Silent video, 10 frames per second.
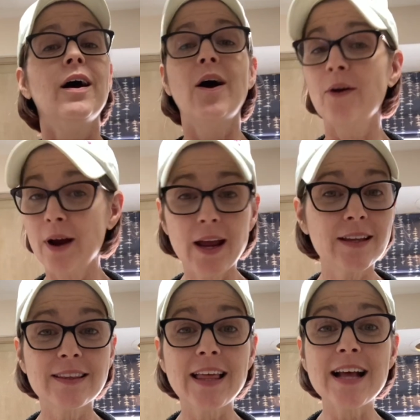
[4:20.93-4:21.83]
All
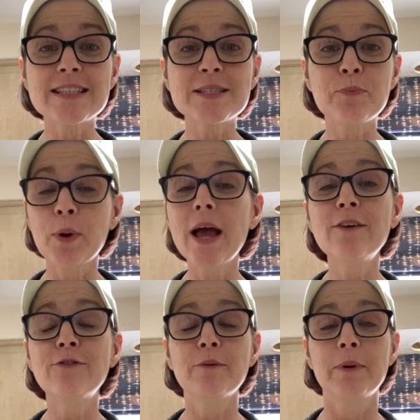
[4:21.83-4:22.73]
right, that's
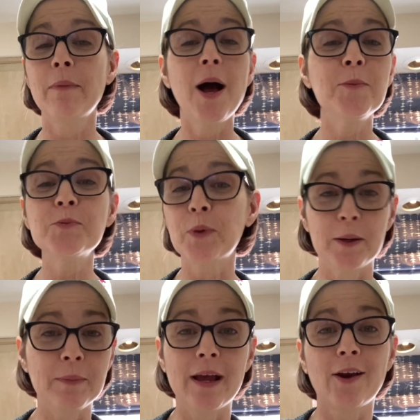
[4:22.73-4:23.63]
bread from my mom's bread
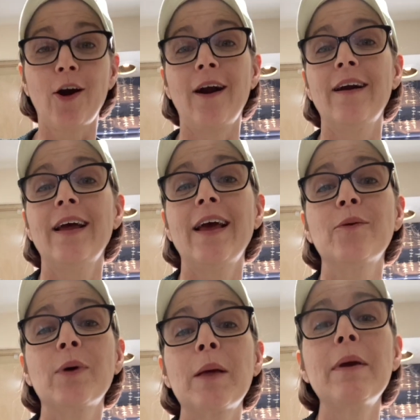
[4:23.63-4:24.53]
maker. And
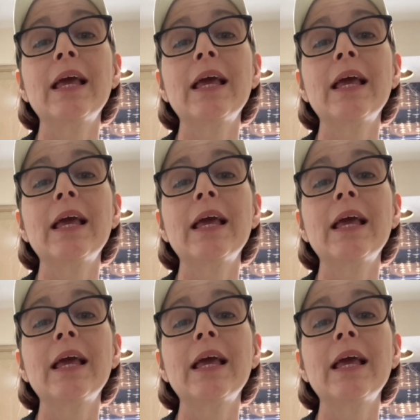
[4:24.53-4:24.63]
when I make